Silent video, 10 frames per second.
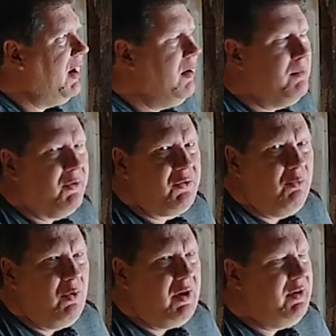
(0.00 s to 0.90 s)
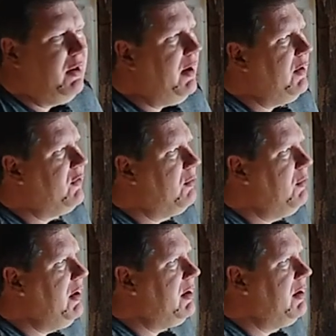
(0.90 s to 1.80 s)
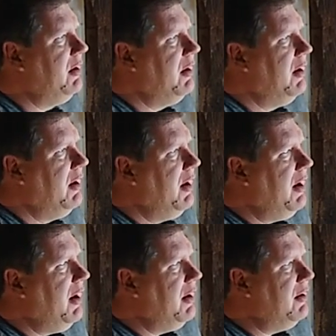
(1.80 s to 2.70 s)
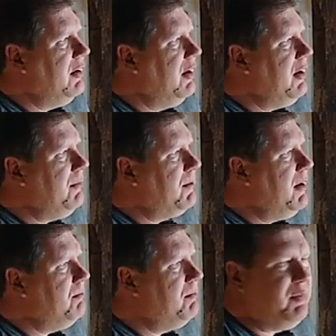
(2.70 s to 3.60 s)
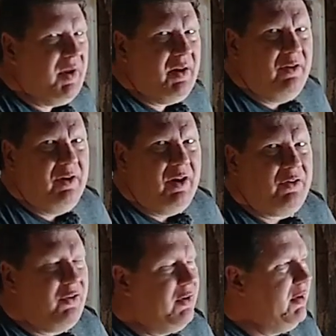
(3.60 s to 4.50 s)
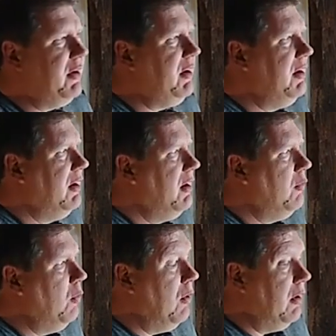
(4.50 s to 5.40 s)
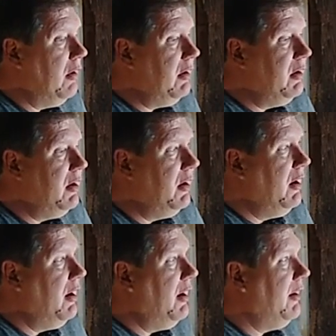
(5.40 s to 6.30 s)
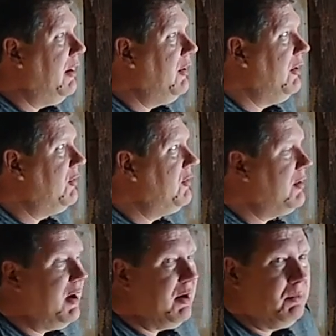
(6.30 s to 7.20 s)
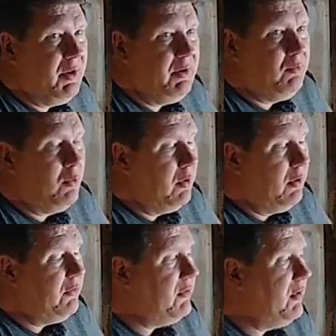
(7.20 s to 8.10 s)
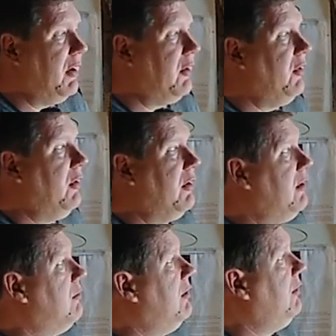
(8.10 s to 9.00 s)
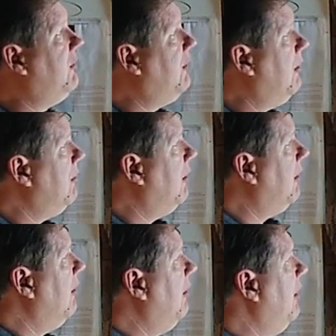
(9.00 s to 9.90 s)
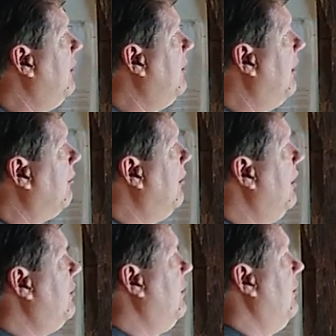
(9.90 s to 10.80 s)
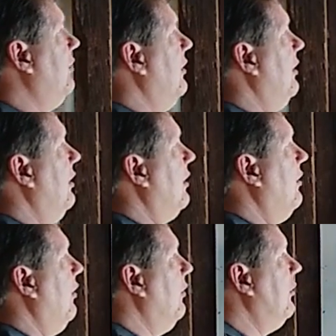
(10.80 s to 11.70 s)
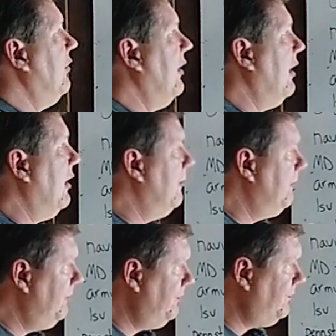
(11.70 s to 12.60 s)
they almost won last week. And he played better than I thought he would. And I think Stroud played worse than I thought he would. So I'm going to go ahead and take Richardson and the Colts there.